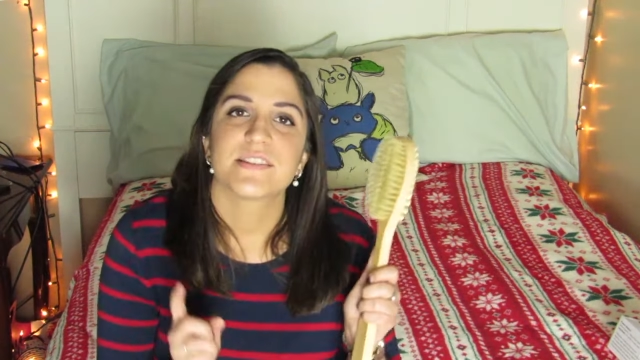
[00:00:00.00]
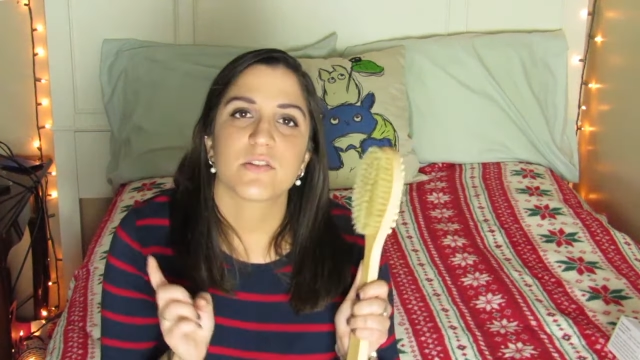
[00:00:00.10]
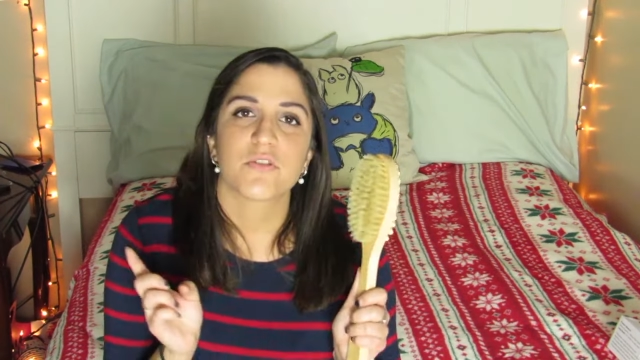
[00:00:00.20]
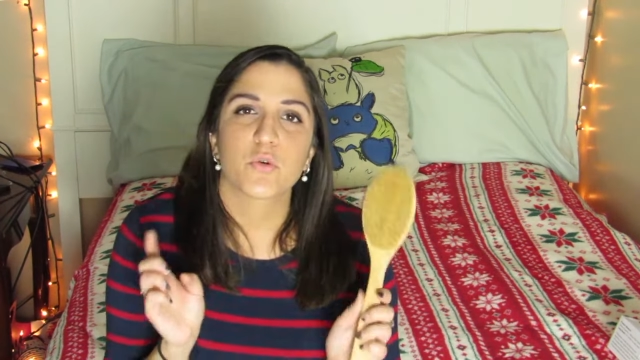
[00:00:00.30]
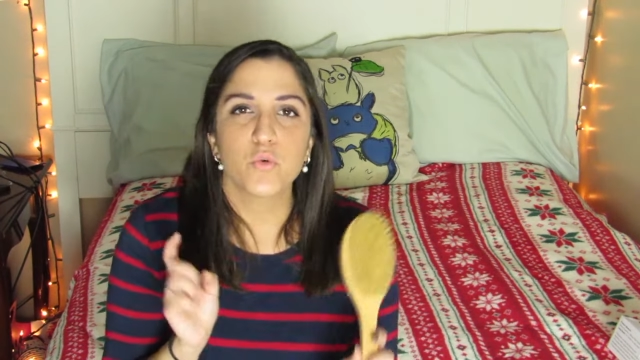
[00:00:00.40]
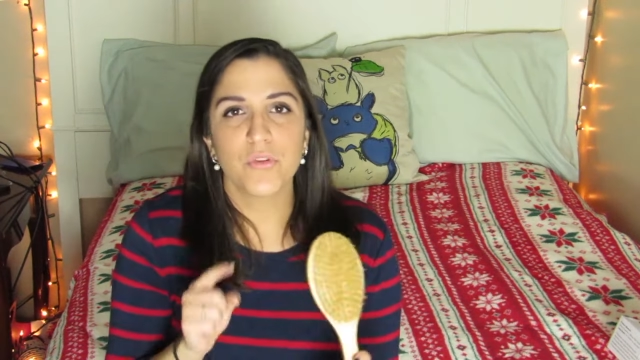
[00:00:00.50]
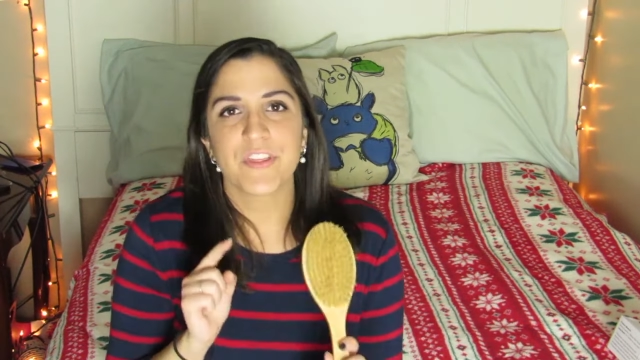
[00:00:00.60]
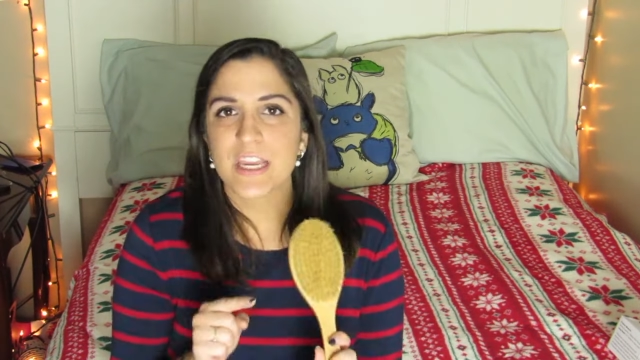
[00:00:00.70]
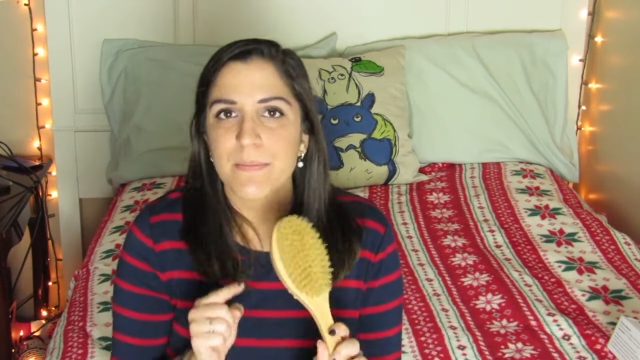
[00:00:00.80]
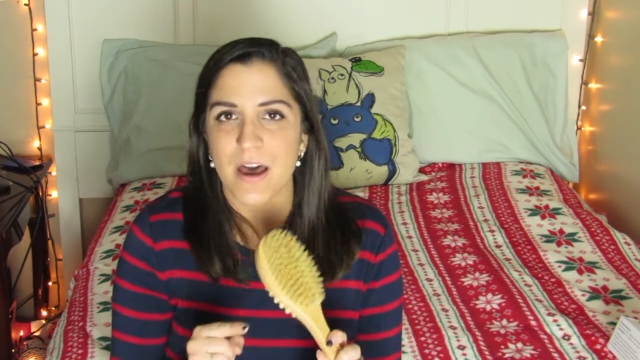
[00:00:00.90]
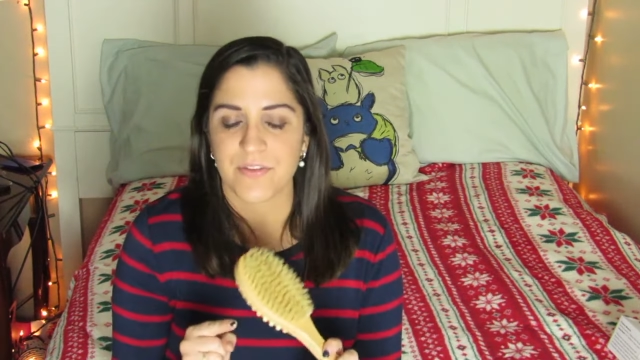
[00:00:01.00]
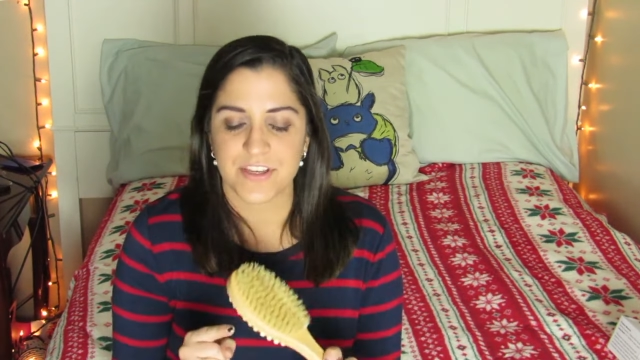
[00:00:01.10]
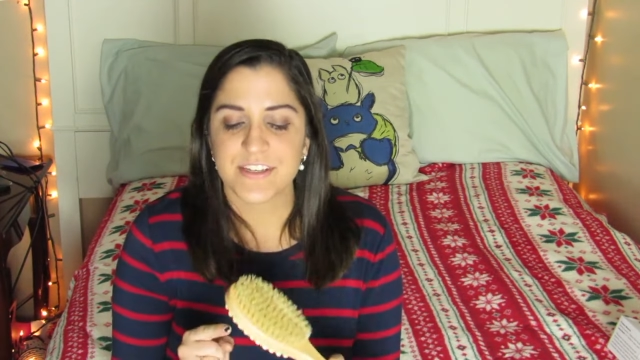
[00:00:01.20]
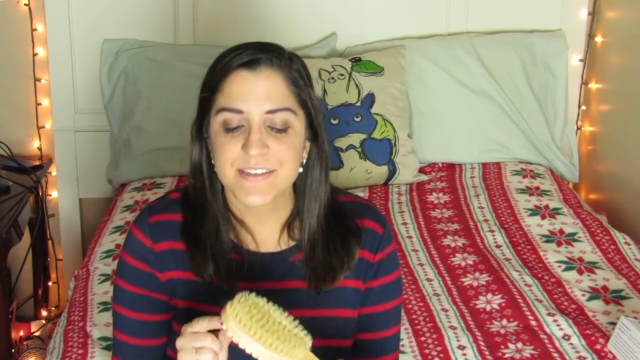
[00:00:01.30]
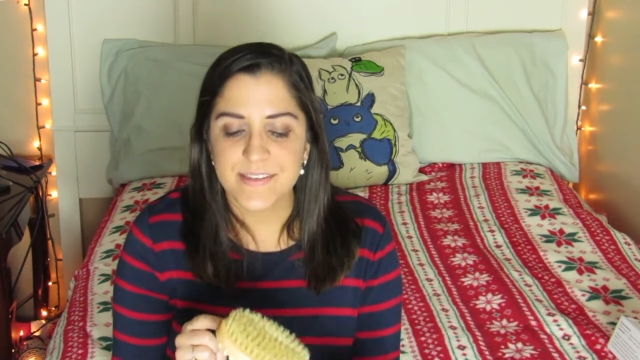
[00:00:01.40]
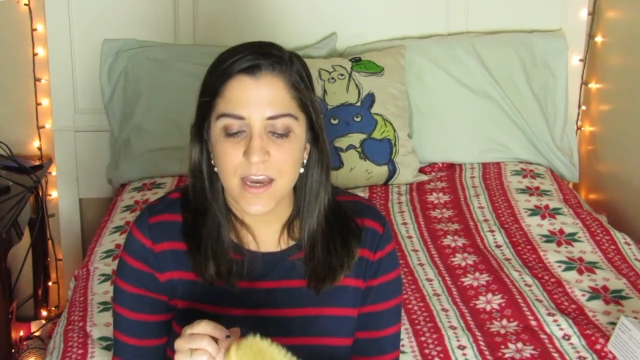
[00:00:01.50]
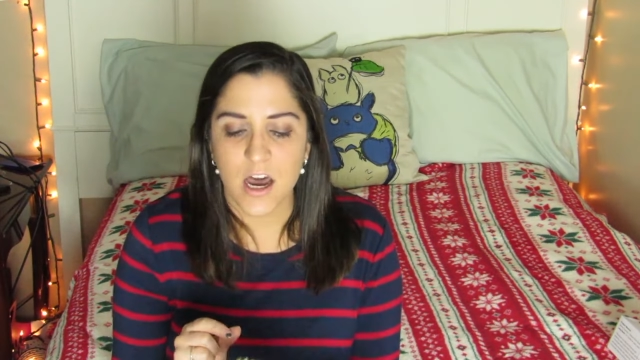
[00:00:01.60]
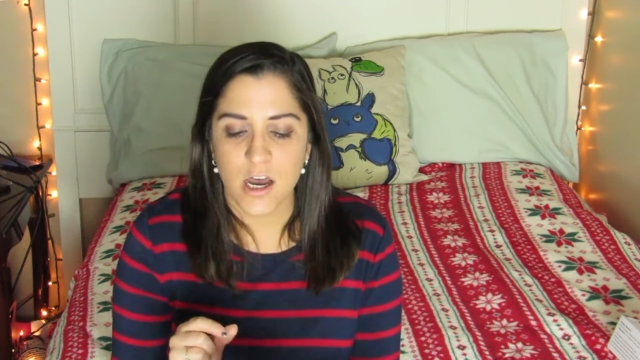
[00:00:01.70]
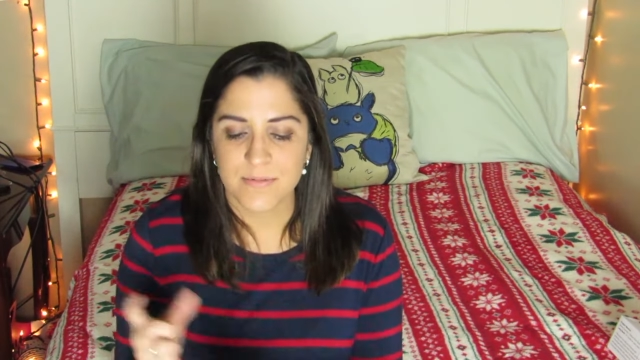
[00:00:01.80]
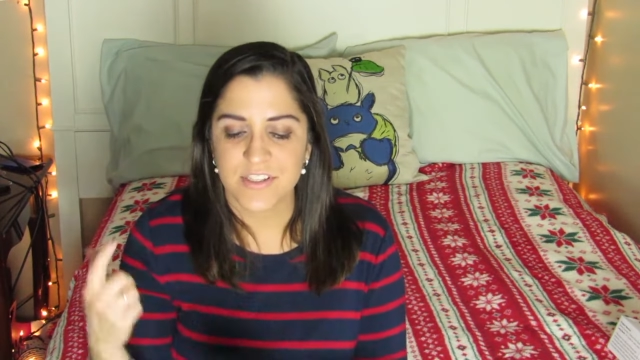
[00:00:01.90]
so the cool thing about this,
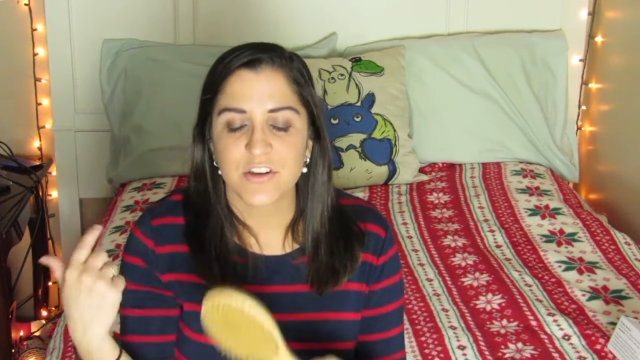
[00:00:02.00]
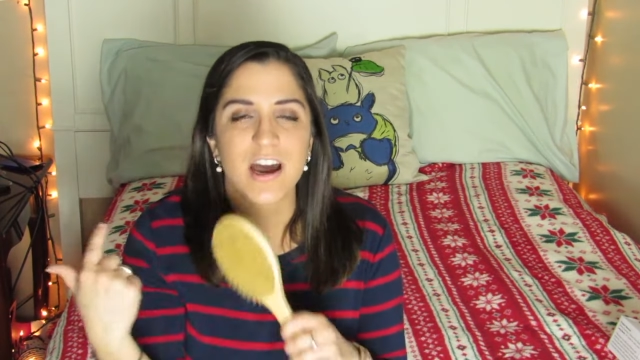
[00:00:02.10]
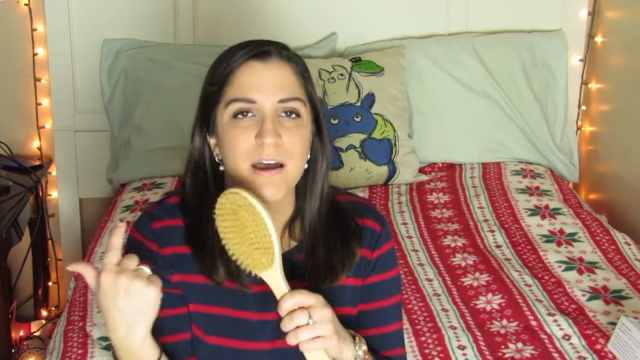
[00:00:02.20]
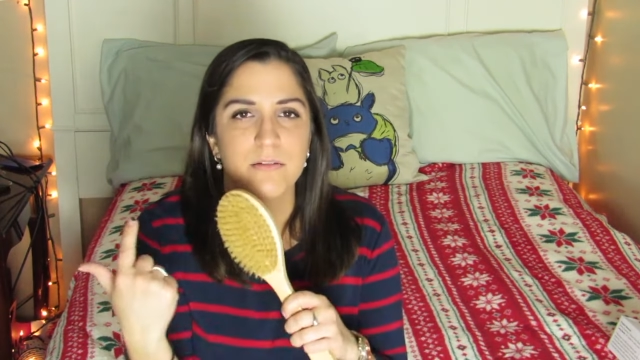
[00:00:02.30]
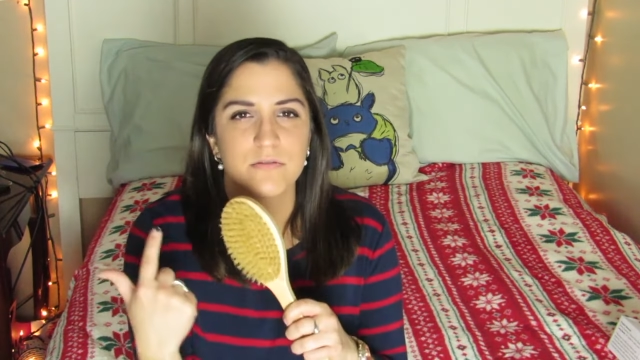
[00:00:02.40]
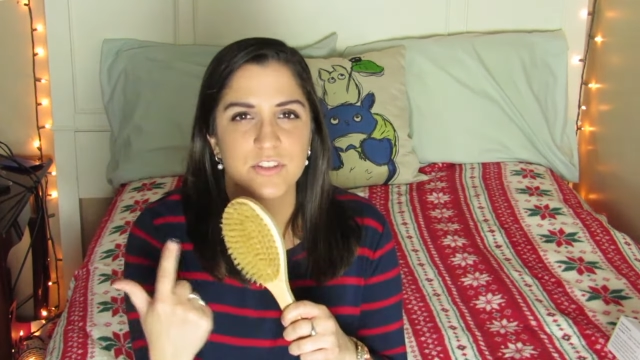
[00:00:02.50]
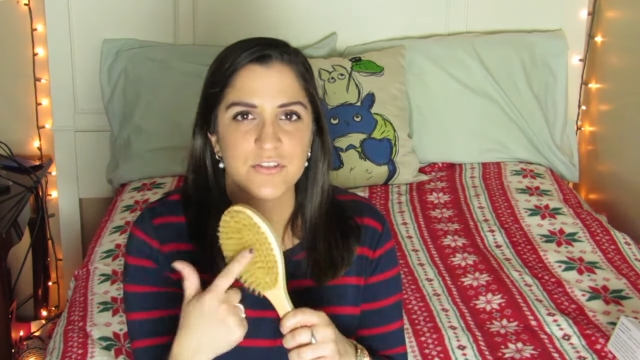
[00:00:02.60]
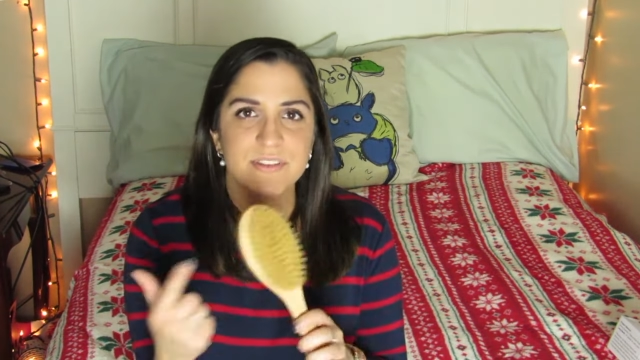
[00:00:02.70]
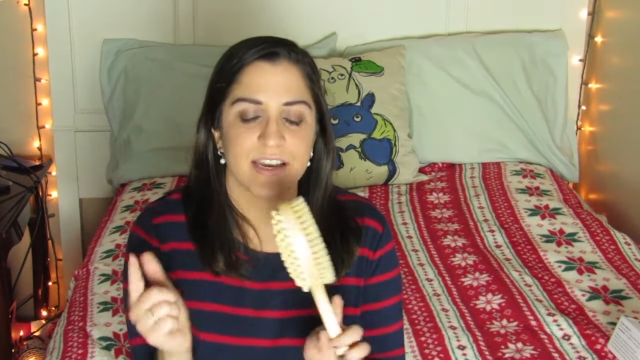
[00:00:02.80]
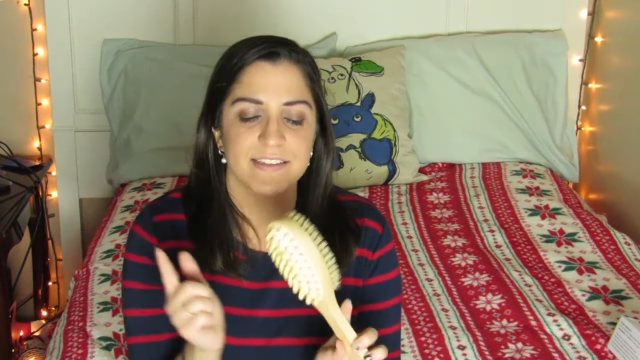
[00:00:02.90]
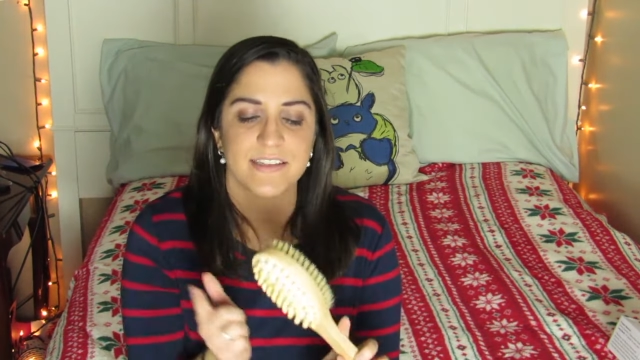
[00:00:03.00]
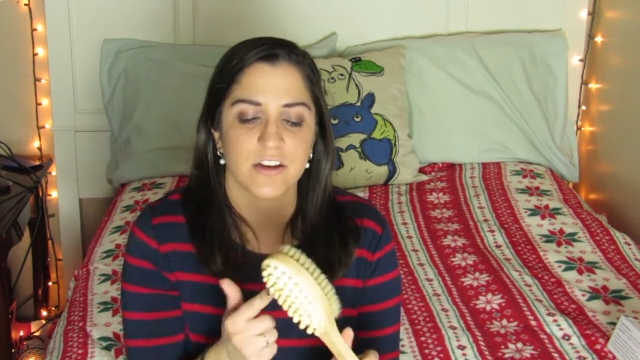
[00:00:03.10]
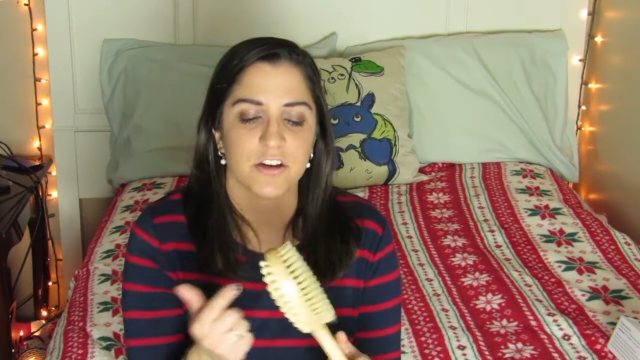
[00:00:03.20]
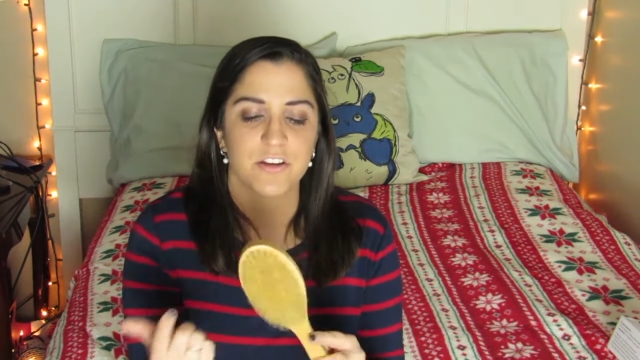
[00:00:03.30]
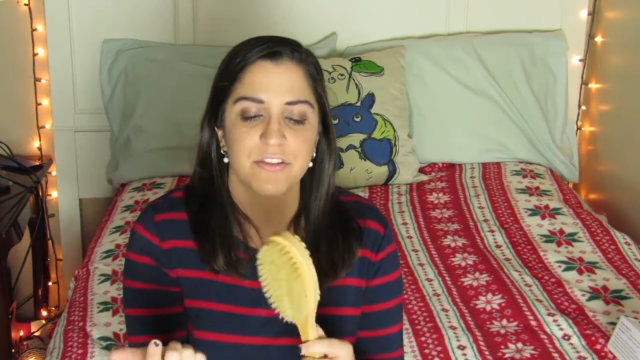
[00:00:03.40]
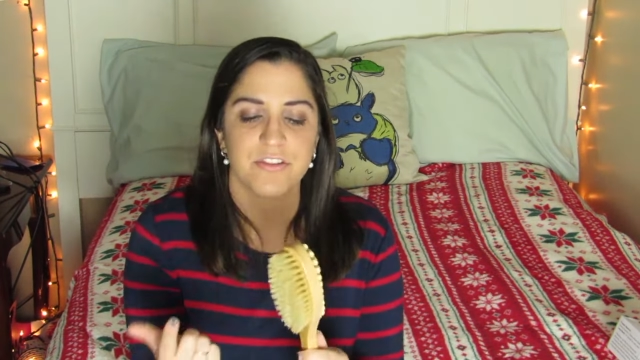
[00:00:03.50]
uh, so you got two sides here.